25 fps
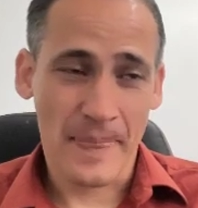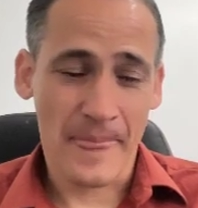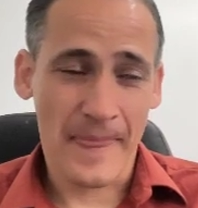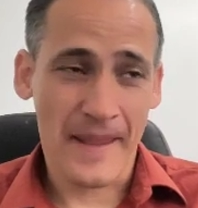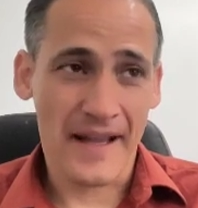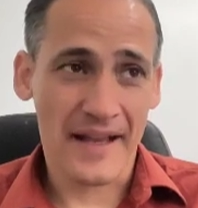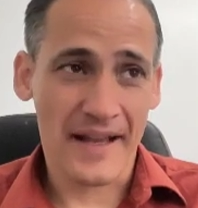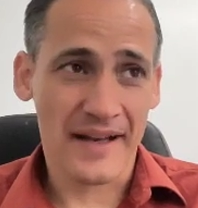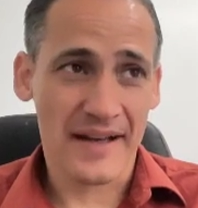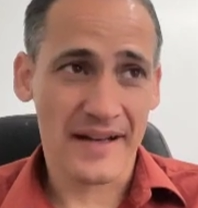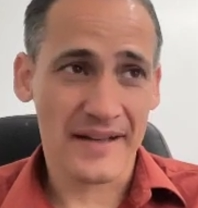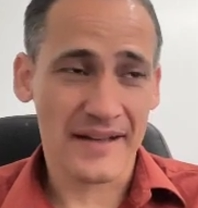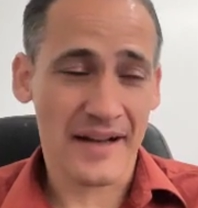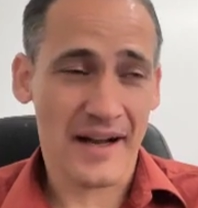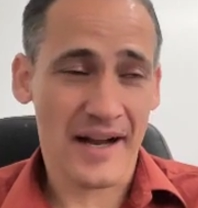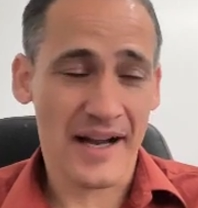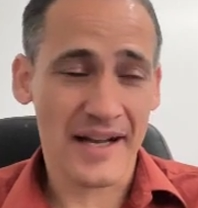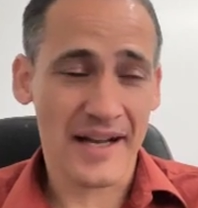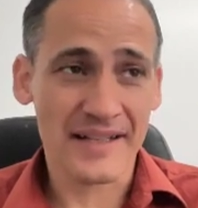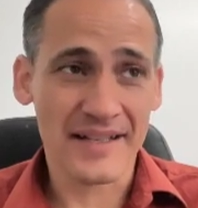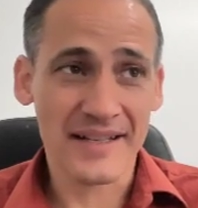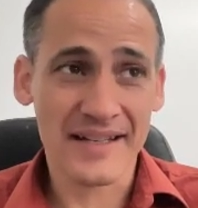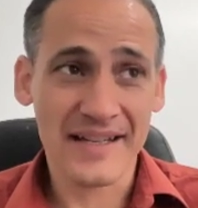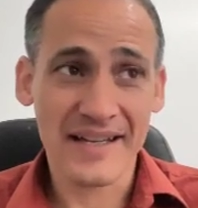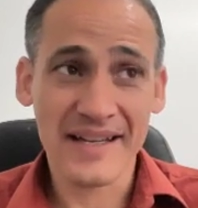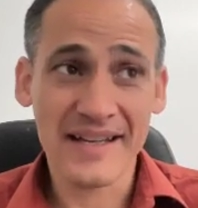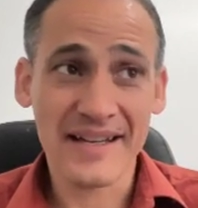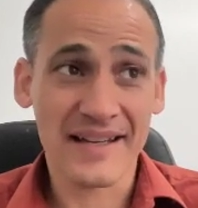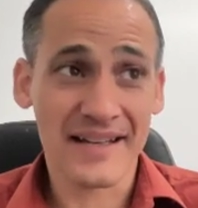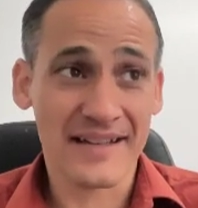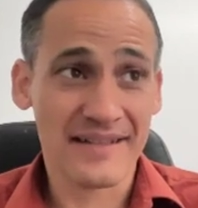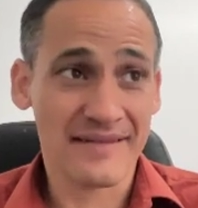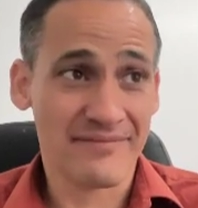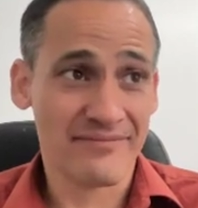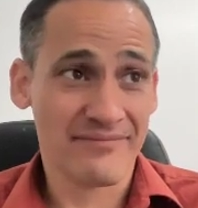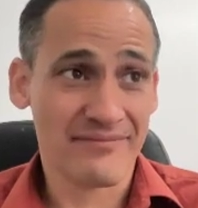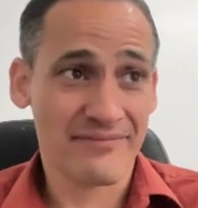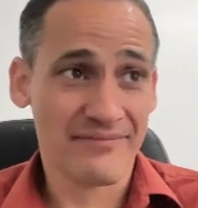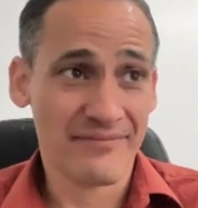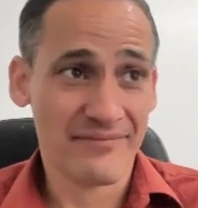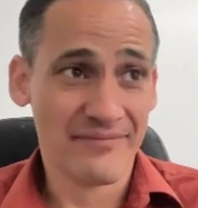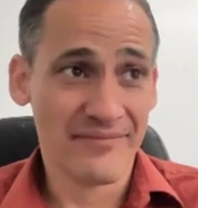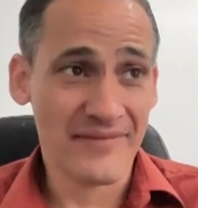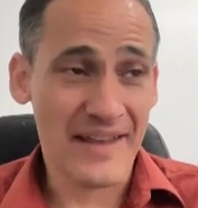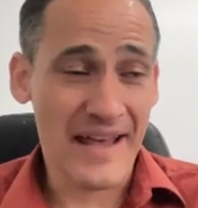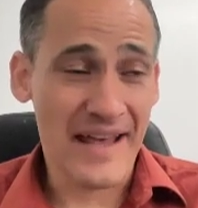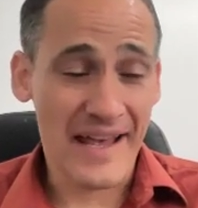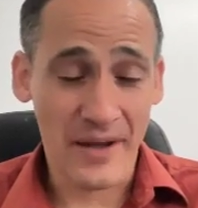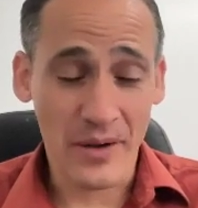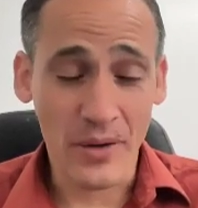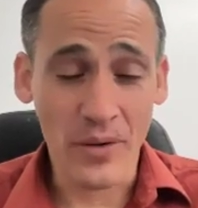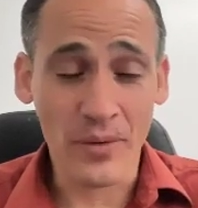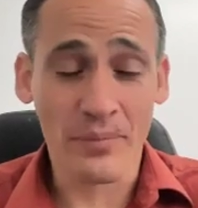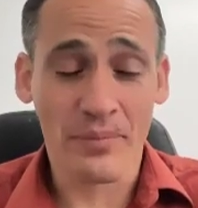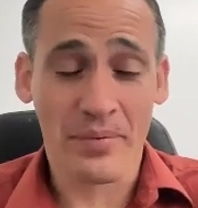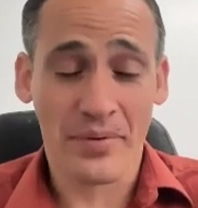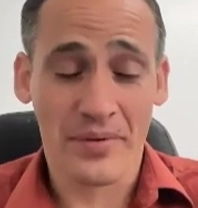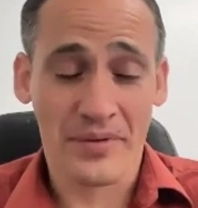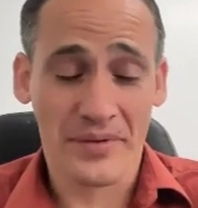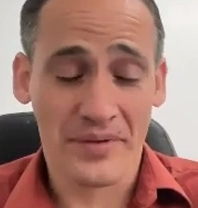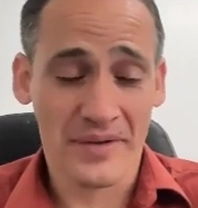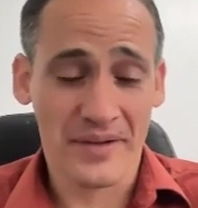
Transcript: and I needed help,